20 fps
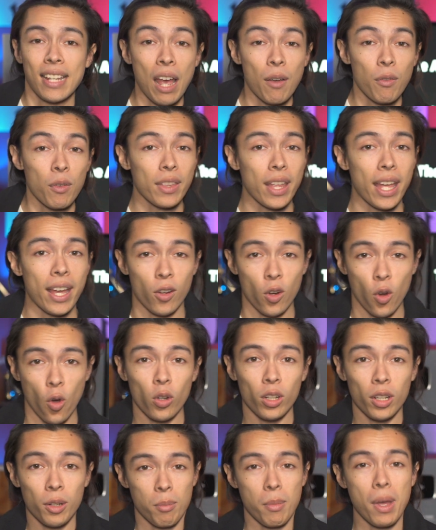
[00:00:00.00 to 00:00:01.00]
having that
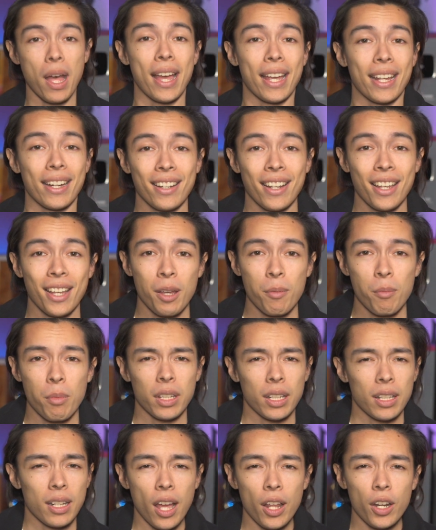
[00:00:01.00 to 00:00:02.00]
goal in mind,
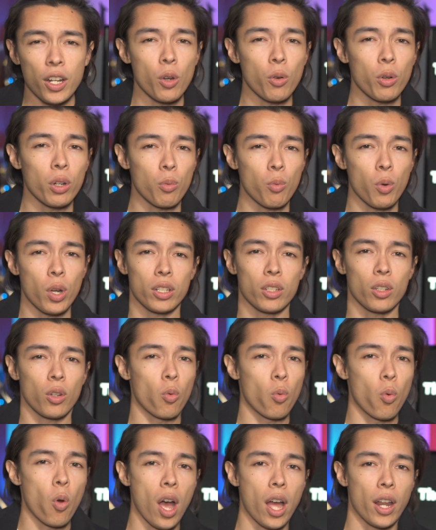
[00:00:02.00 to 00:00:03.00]
but then not knowing what
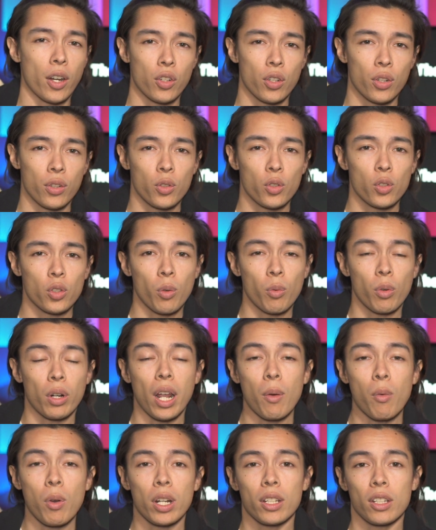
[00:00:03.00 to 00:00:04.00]
to watch. So what
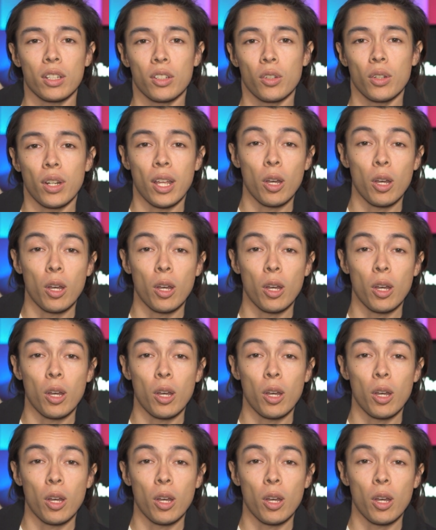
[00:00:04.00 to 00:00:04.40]
I wanted to do to